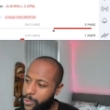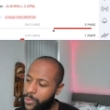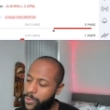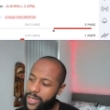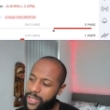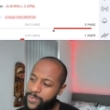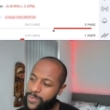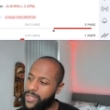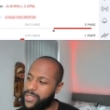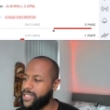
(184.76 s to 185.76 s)
And what we
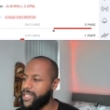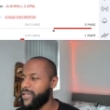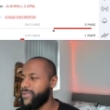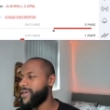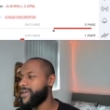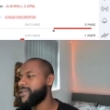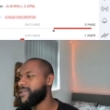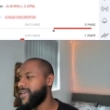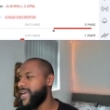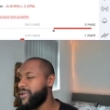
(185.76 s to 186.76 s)
can expect is if
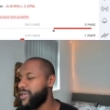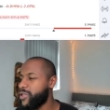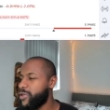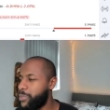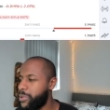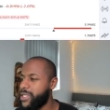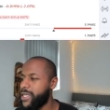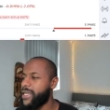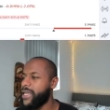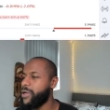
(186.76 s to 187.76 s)
it carries
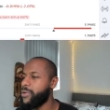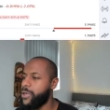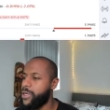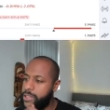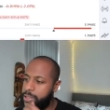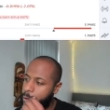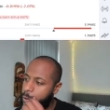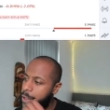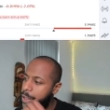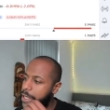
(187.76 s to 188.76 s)
on pushing
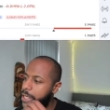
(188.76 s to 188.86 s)
downwards,